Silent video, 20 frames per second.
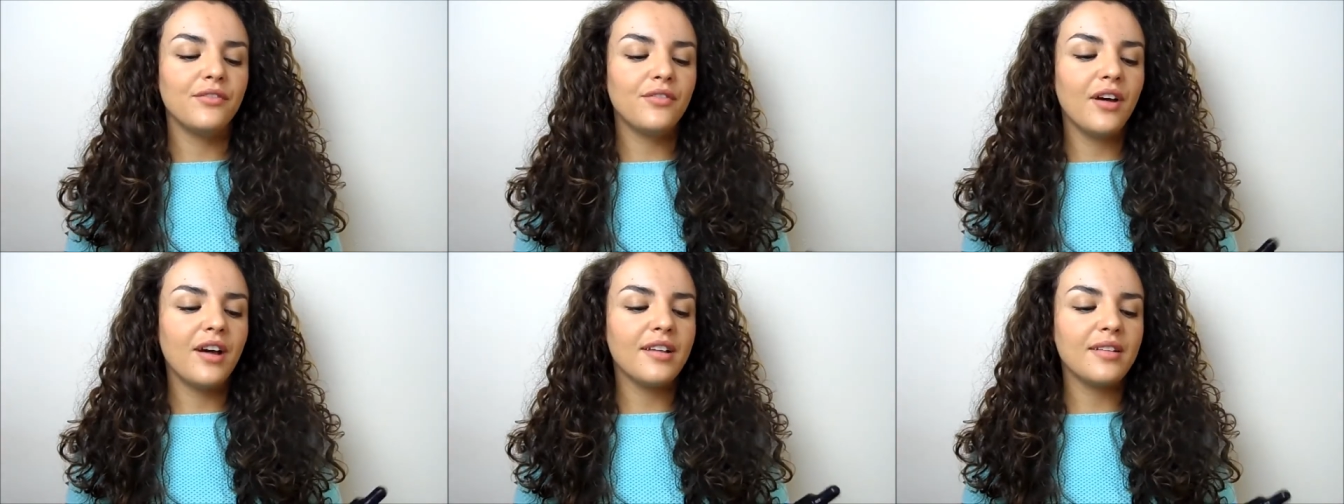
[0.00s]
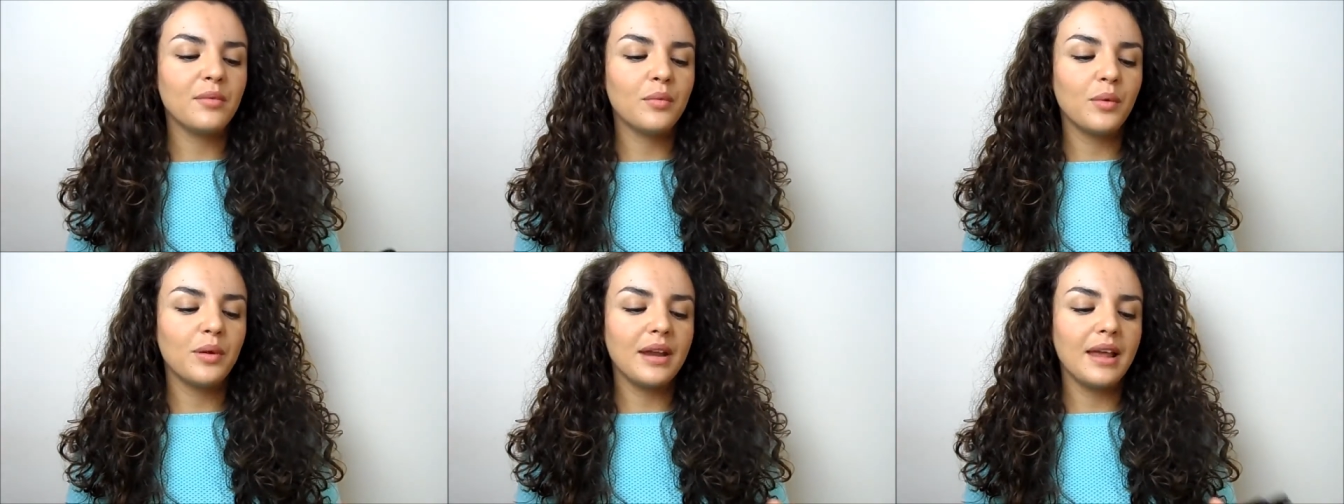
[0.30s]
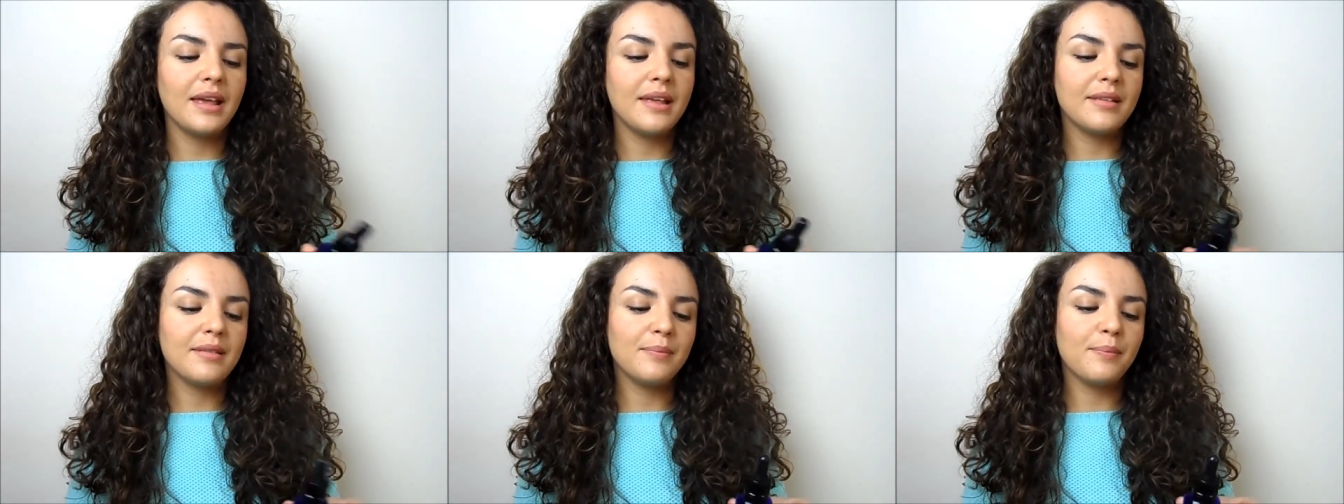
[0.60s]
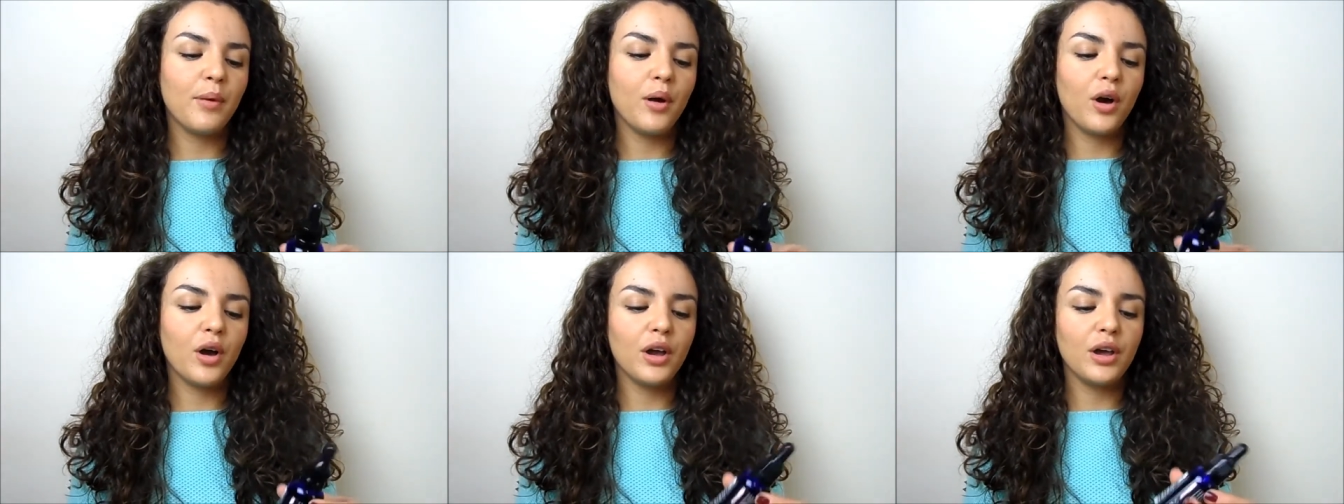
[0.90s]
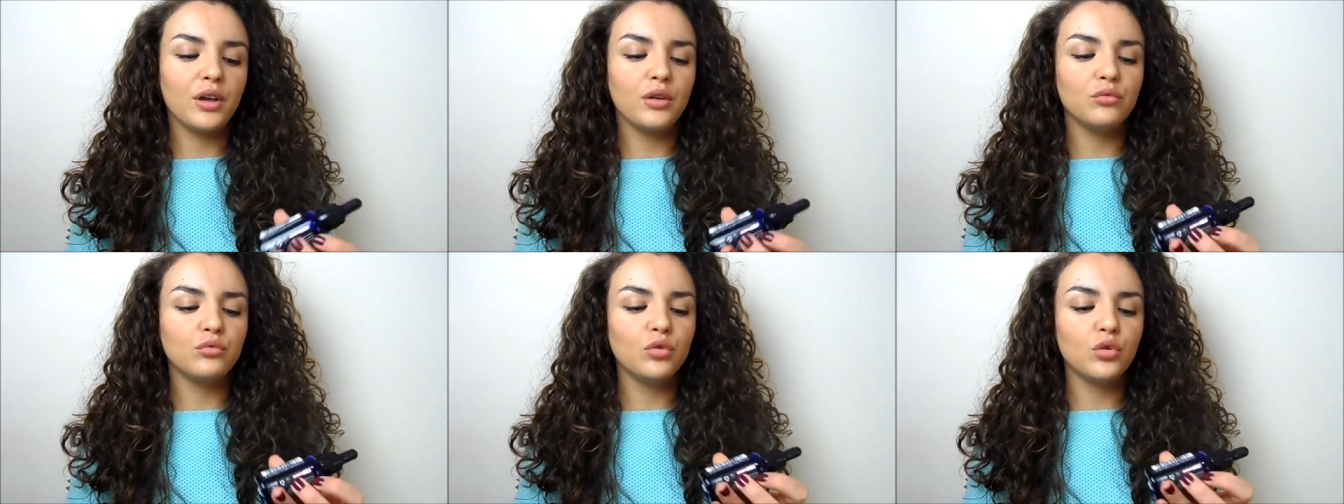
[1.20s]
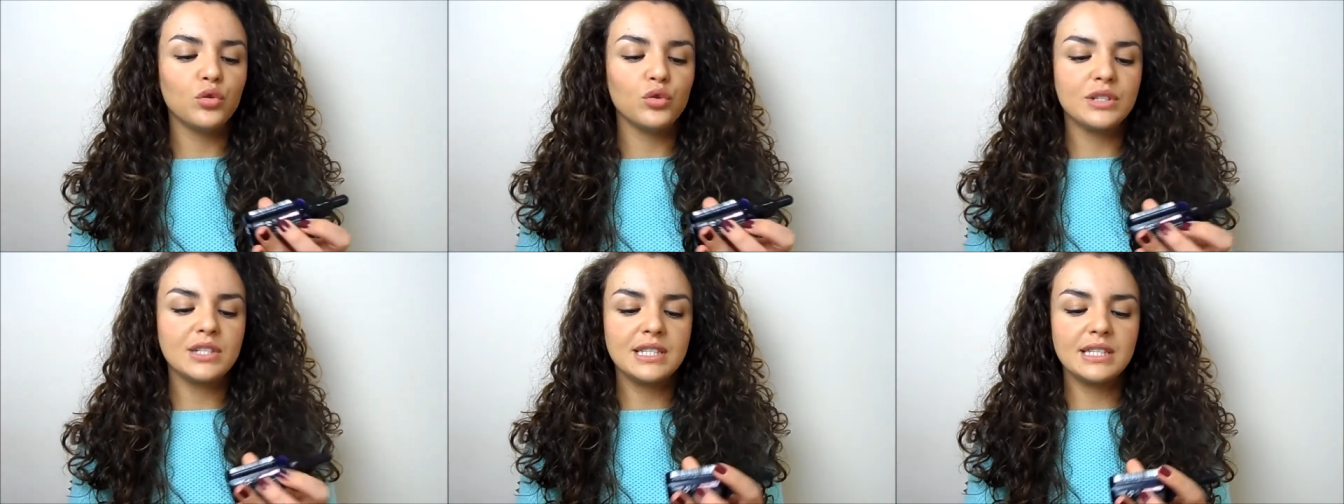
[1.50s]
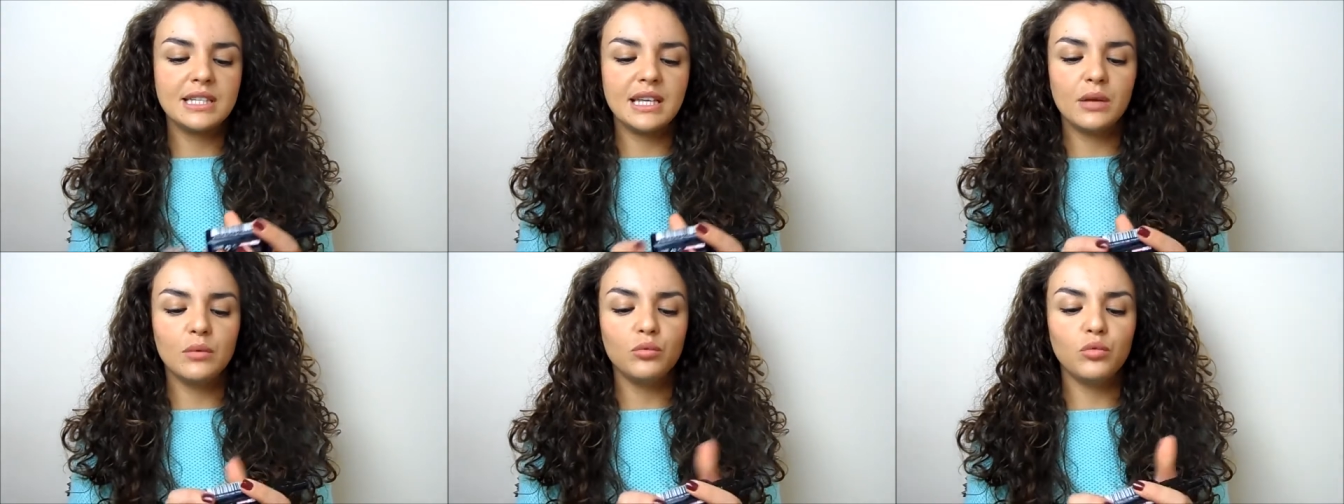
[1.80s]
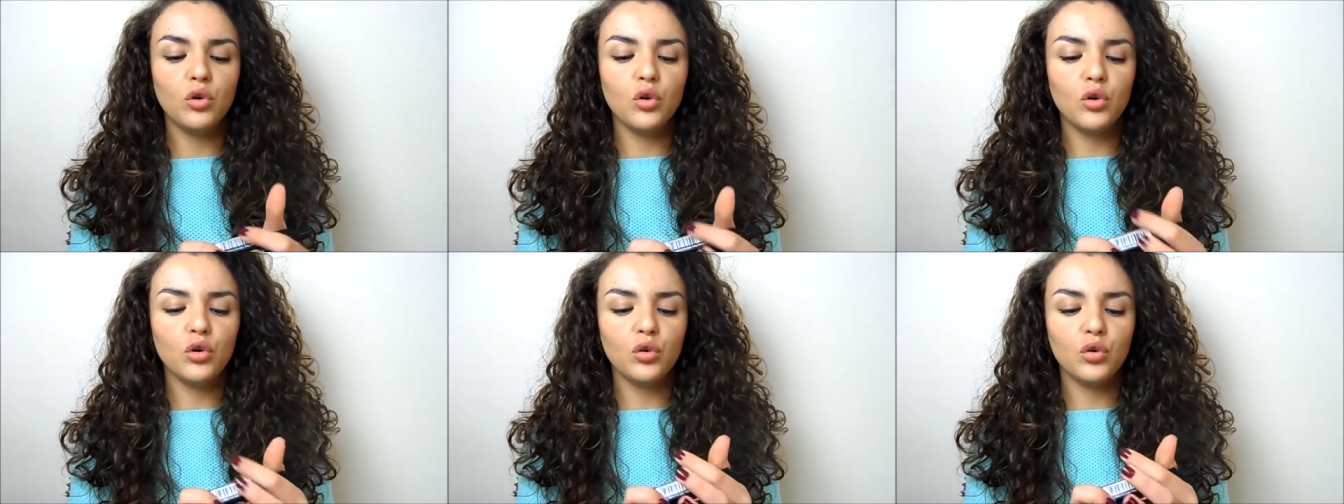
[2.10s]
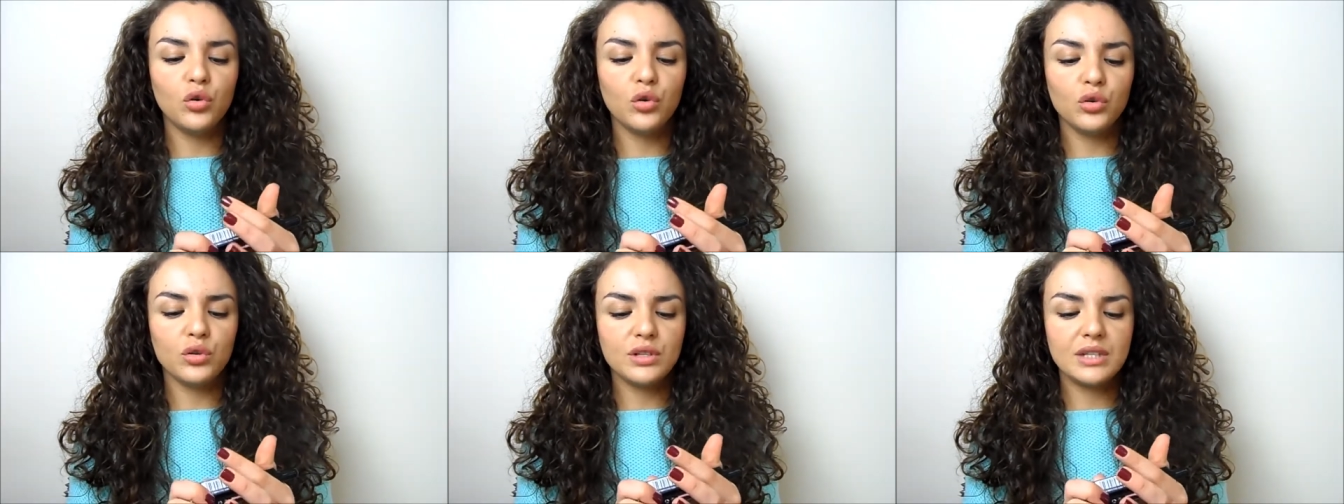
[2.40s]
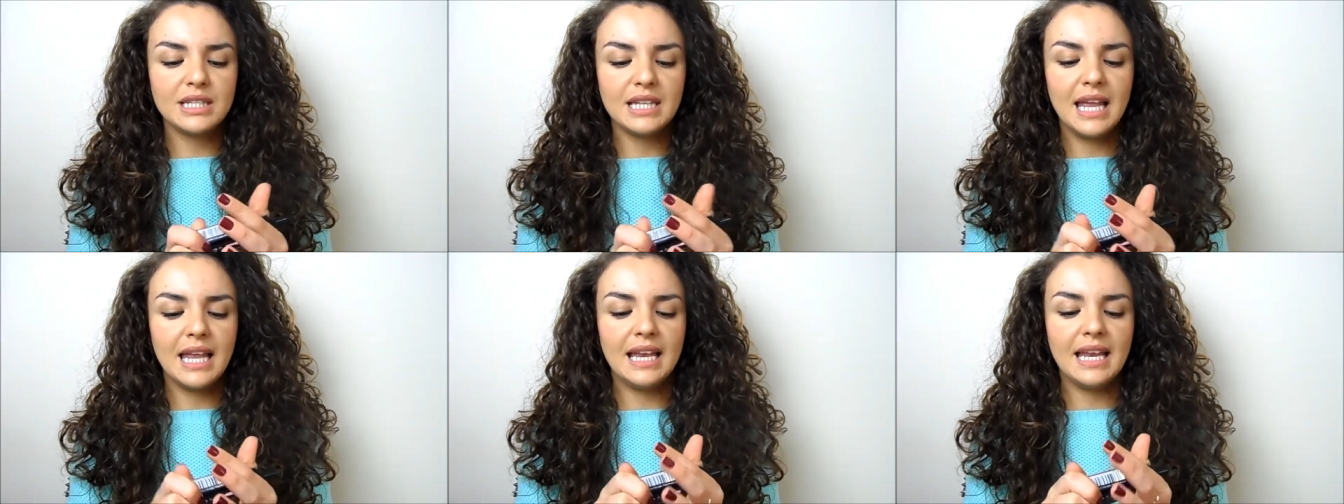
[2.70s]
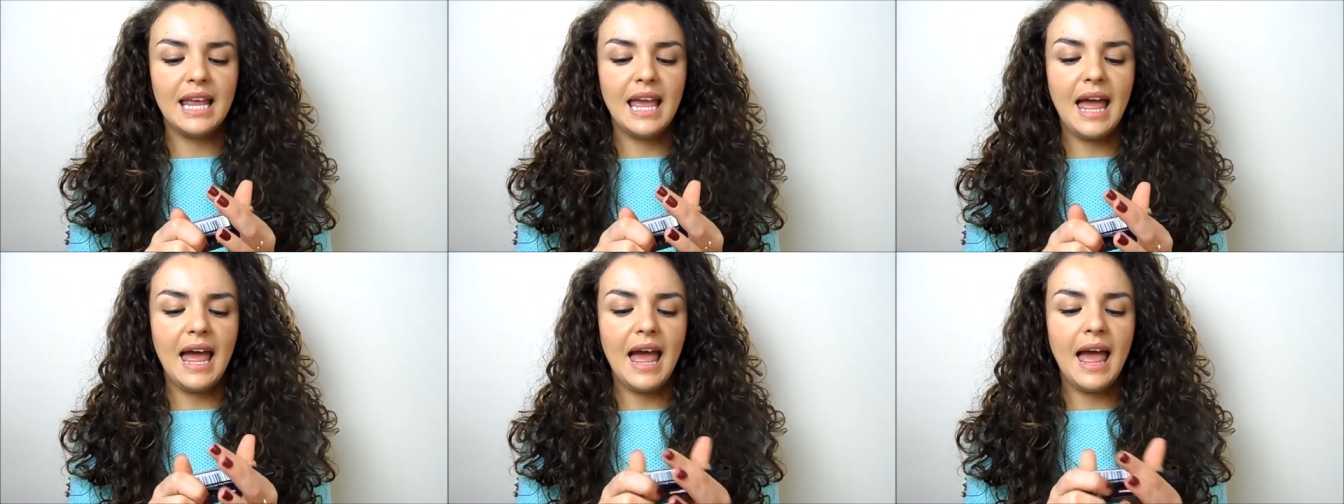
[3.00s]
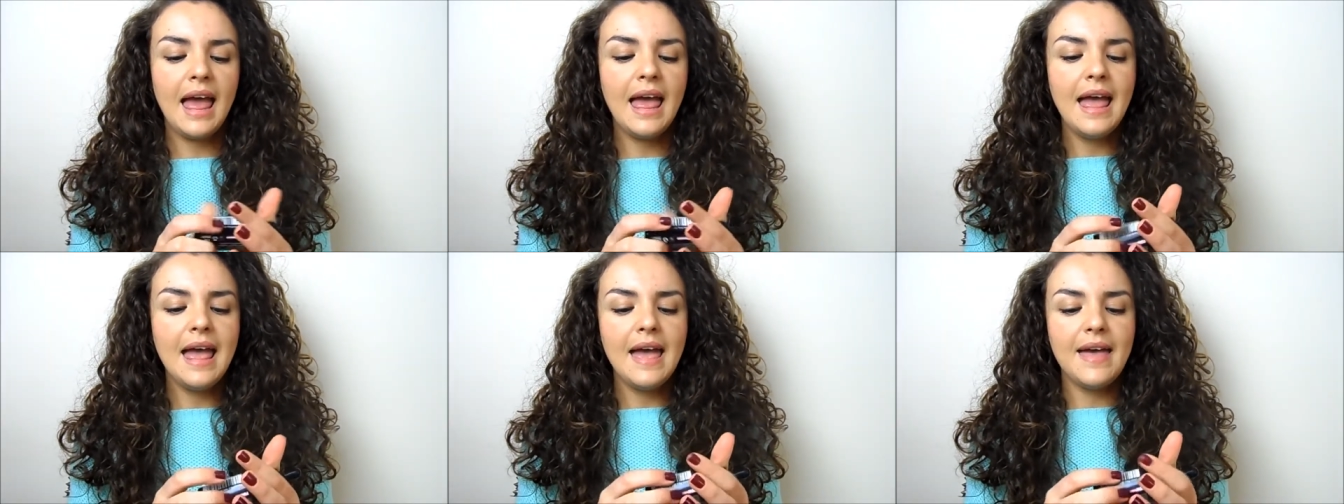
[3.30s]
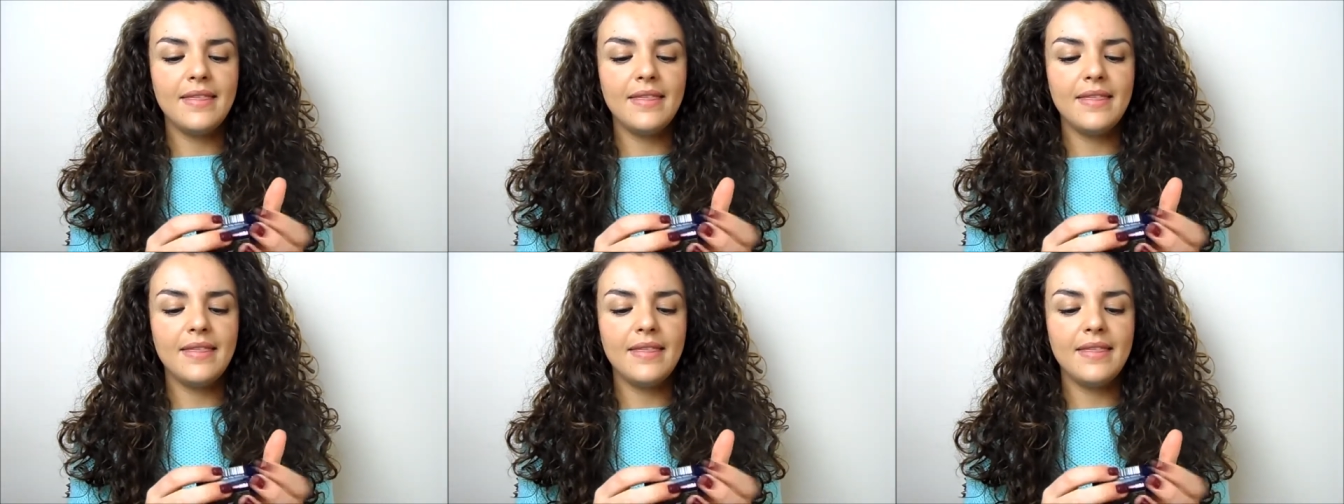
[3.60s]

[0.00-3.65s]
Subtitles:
The first one is by Raw Skincare,